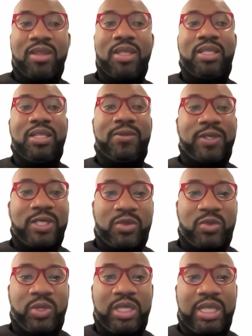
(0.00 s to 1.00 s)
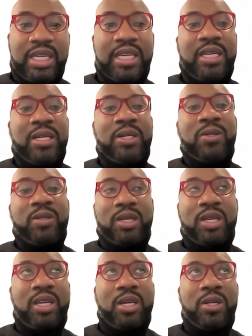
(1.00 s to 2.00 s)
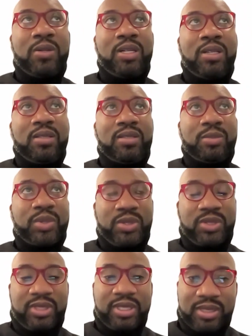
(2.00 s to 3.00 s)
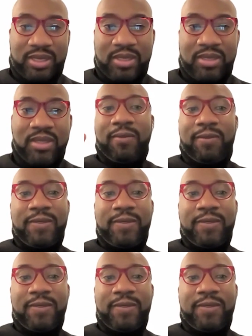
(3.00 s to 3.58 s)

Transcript: The difference really here is the persistence.